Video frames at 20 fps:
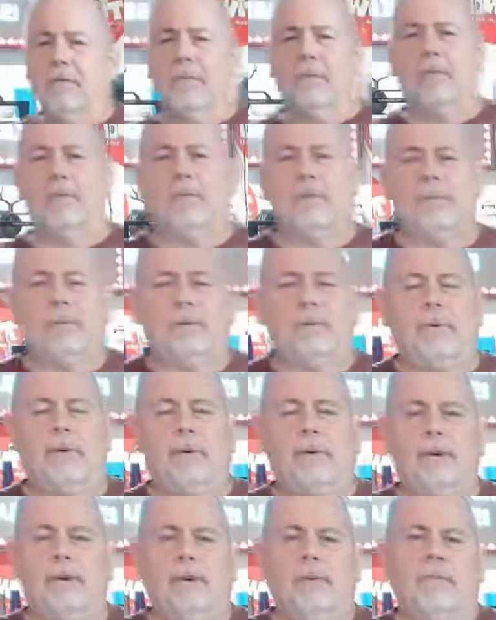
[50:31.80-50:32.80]
rolls
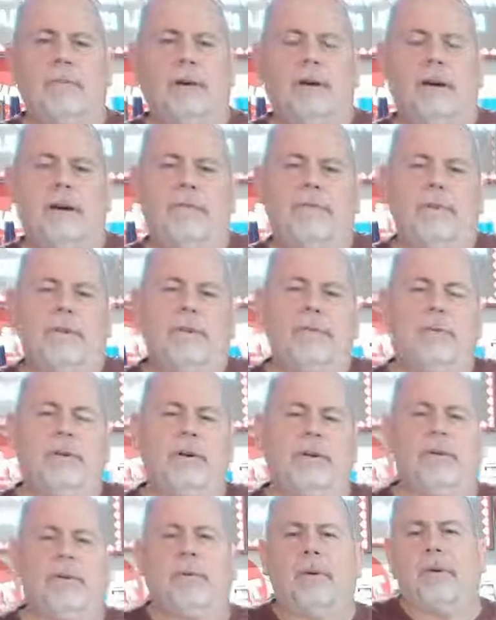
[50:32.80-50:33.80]
between here and my office,
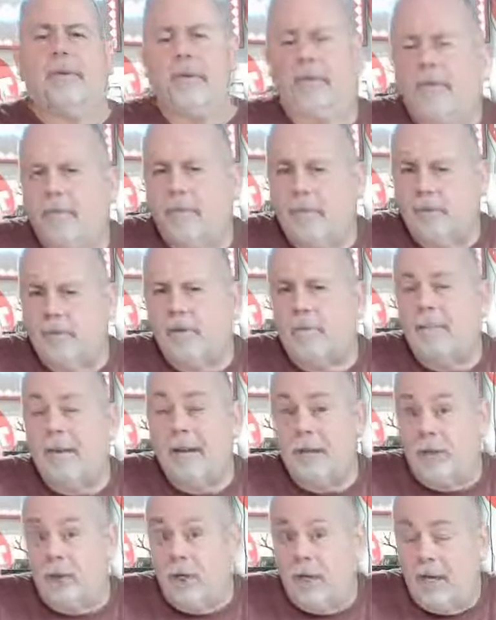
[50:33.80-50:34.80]
20 or 25 rolls of
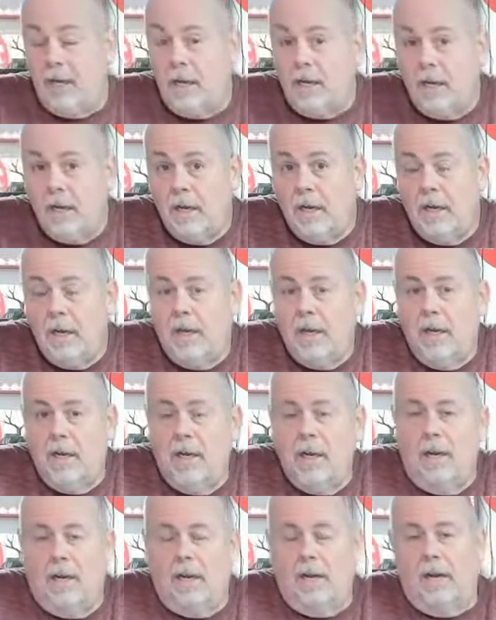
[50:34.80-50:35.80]
PETG,
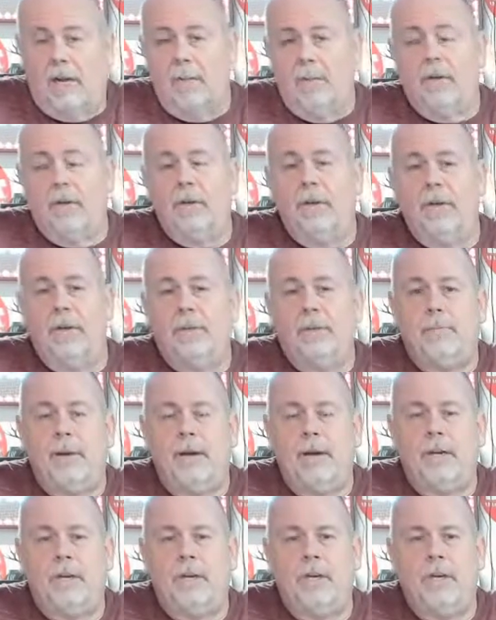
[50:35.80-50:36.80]
and I will use
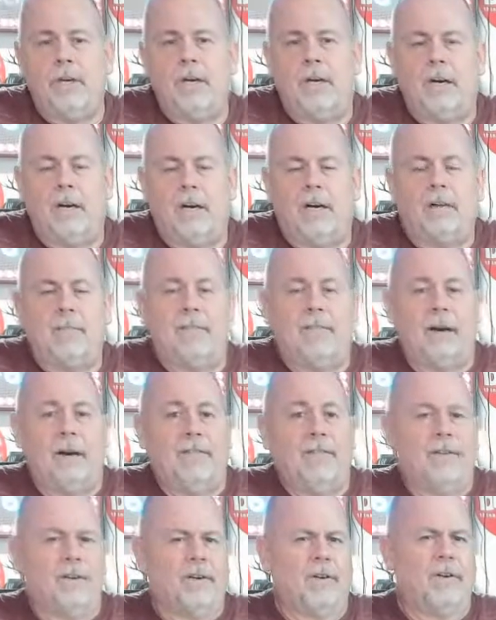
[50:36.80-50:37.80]
PETG.
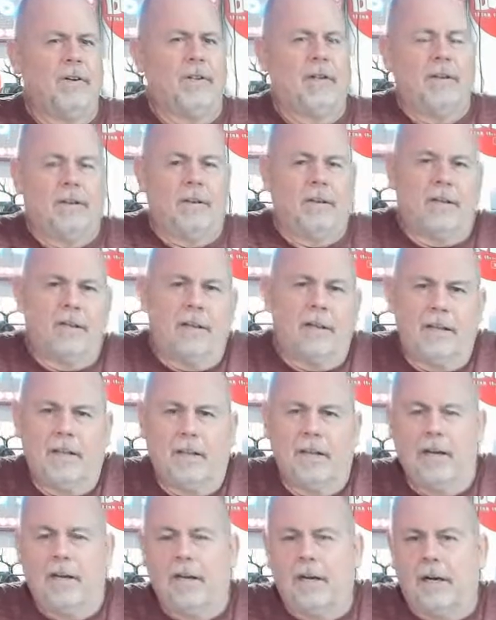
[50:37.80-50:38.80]
I've heard
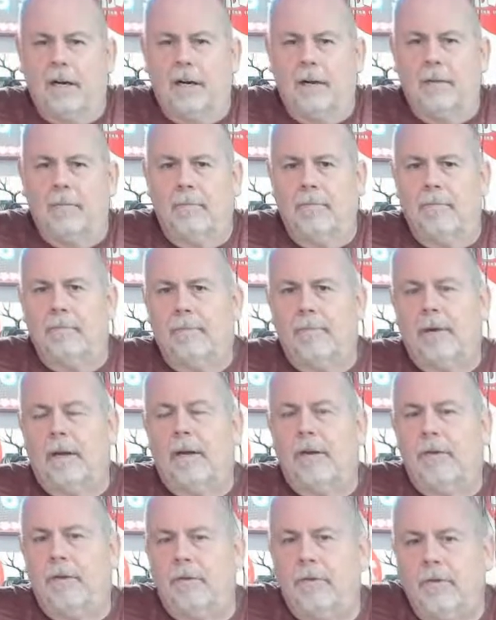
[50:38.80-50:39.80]
that the
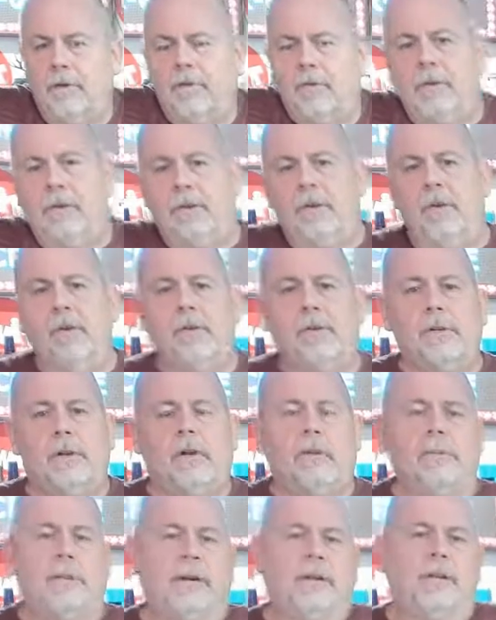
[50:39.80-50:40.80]
Ender 3 V2s
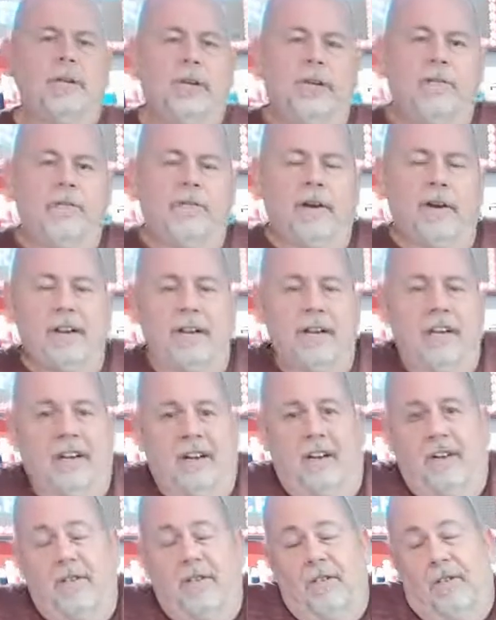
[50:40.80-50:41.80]
aren't PETG
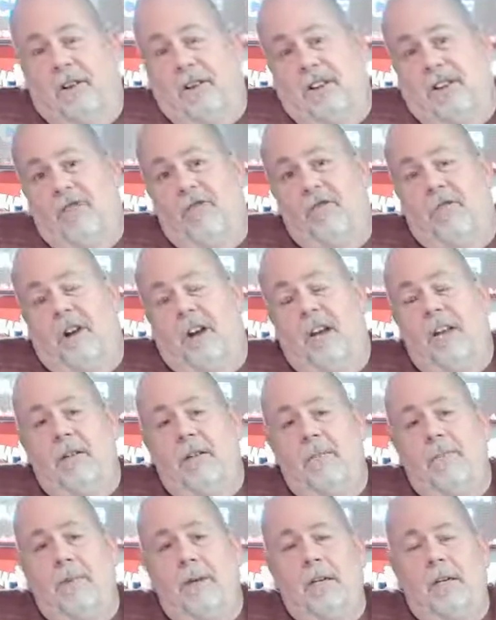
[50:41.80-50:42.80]
friendly. I don't know. I'm going to try
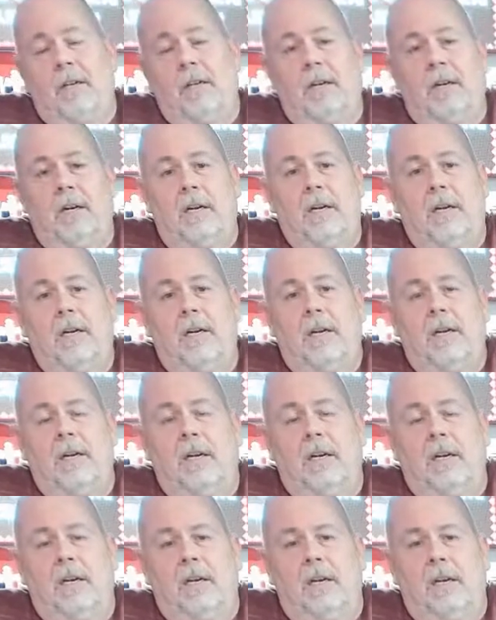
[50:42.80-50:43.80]
it, but
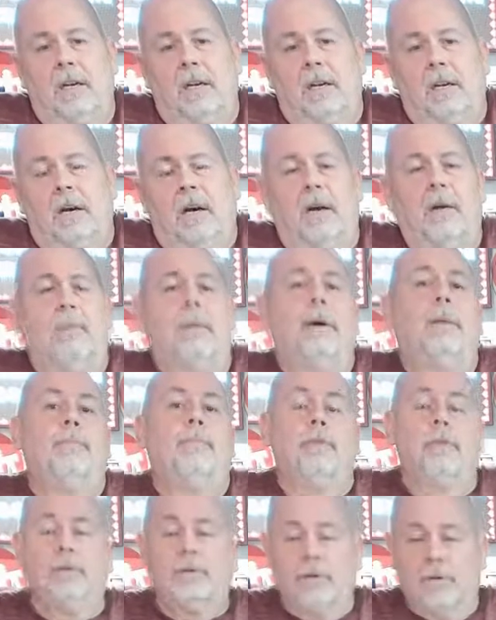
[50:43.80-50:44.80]
my
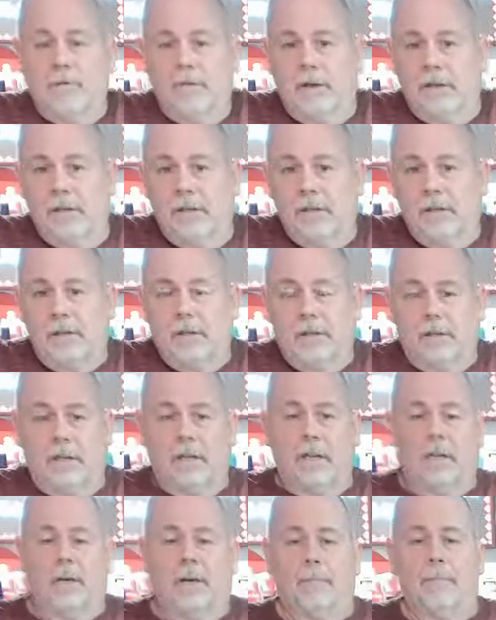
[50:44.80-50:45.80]
Prusa runs
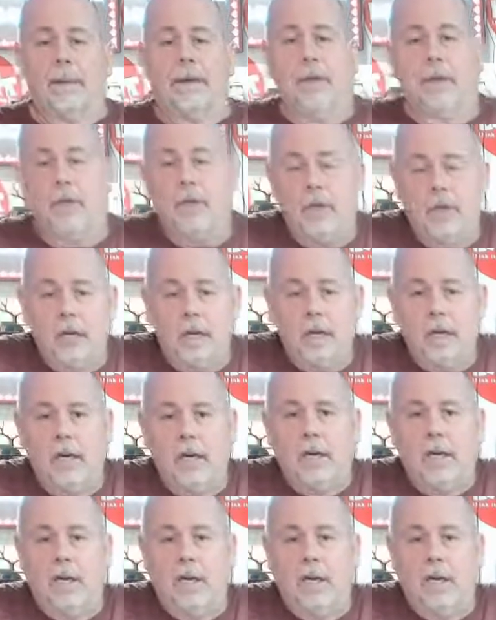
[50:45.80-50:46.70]
a lot of PETG.